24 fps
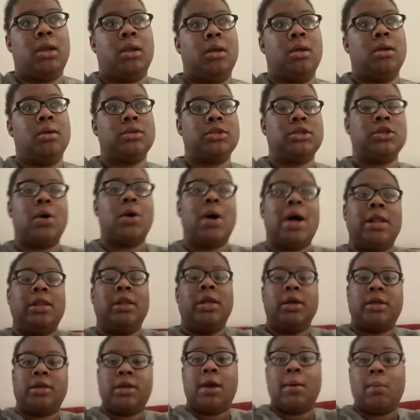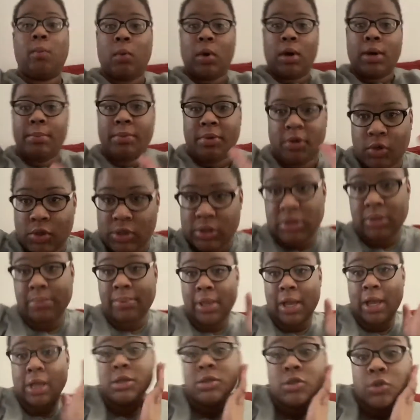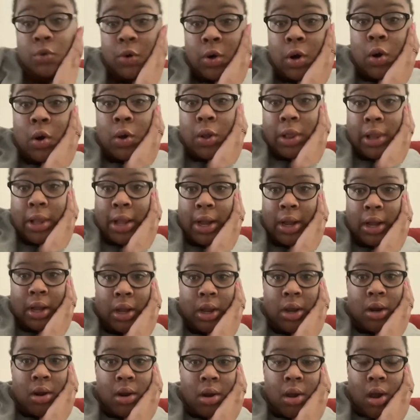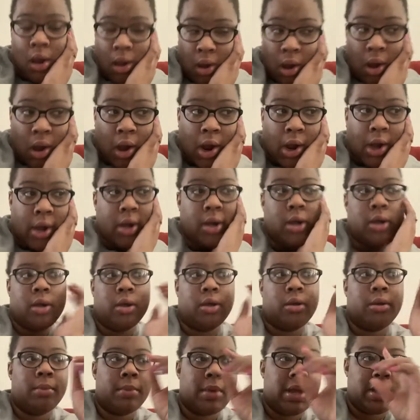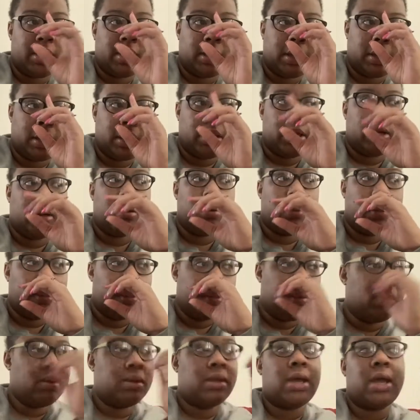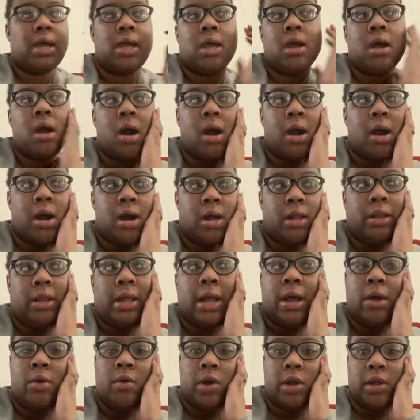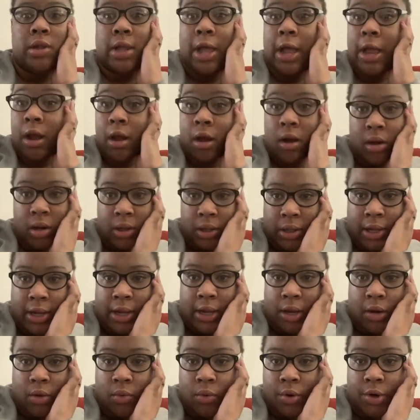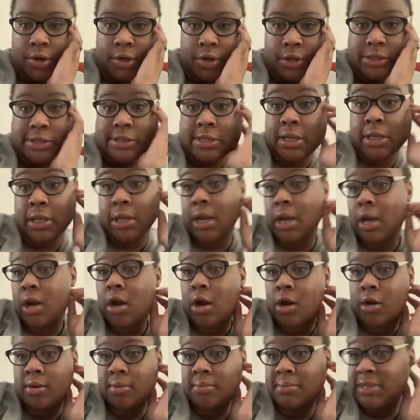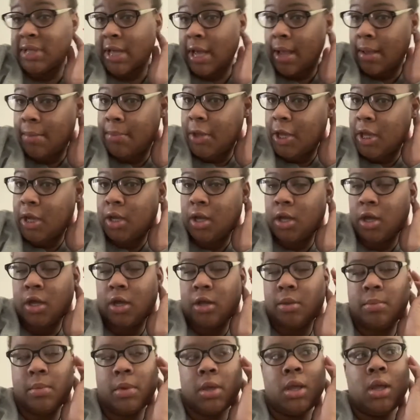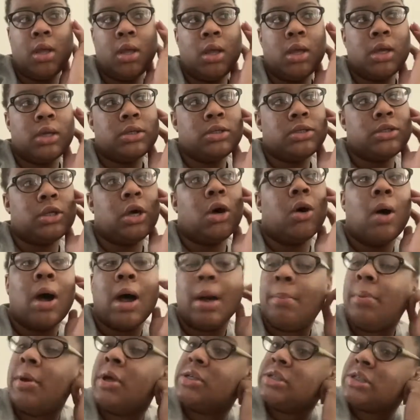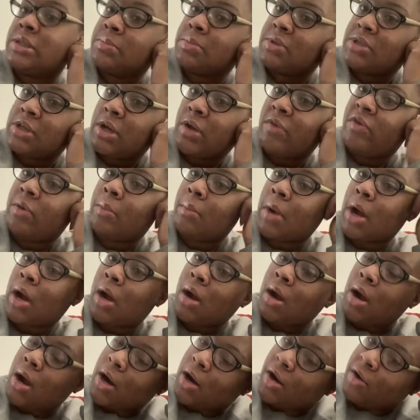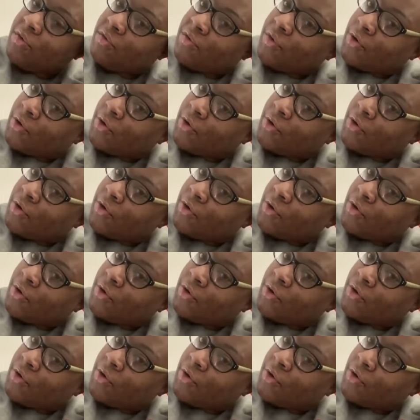so I looked up one beauty supply store online, and they are allowing like online orders and then curbside pickup. So I put some stuff in my cart for